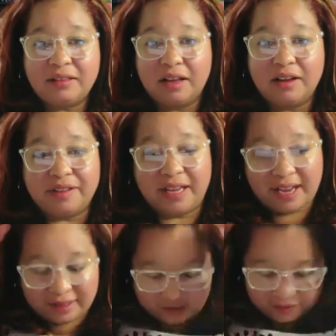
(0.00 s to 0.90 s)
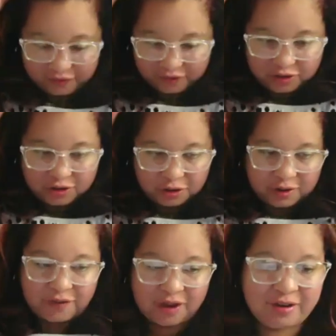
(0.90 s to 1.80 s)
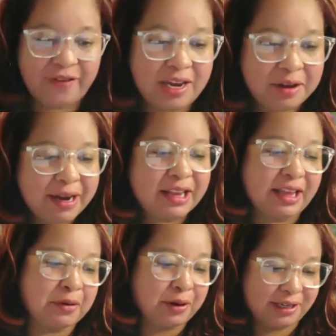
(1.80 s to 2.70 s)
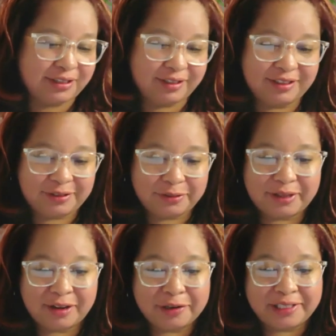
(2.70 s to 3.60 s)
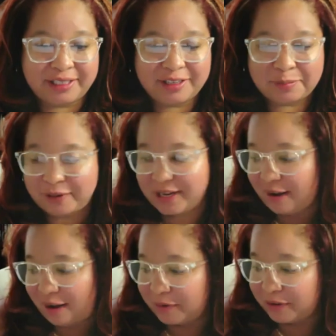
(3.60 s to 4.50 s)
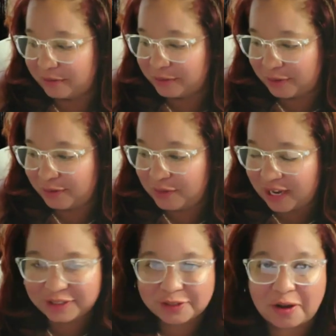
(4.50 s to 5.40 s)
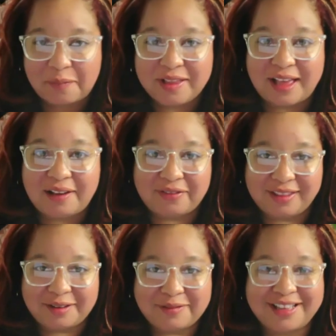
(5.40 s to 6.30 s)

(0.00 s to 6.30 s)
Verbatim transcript: love that. I love you. You know, if if anybody like watches this, they're like Christina's pretty comical. So you kind of saw me laughing there because